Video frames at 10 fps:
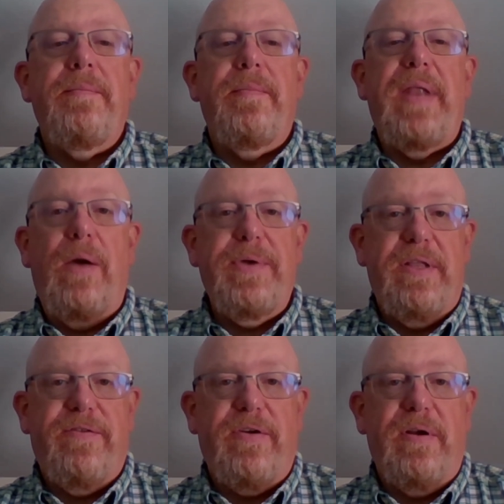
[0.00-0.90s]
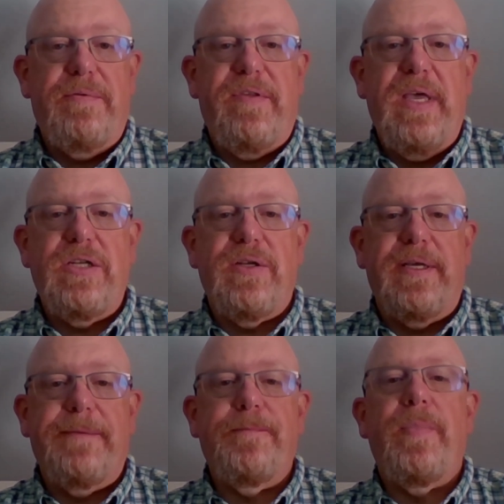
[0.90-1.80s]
Now we get started with scheduling.